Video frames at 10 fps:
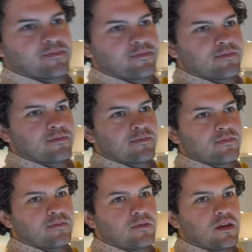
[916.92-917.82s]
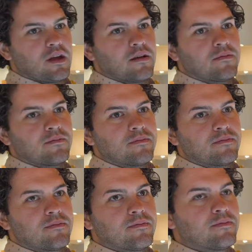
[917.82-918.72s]
Yeah. Satisfied
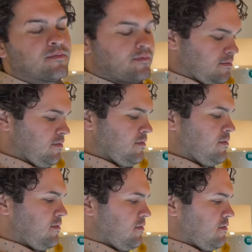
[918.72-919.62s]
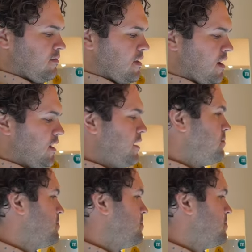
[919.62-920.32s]
with your bag? I am.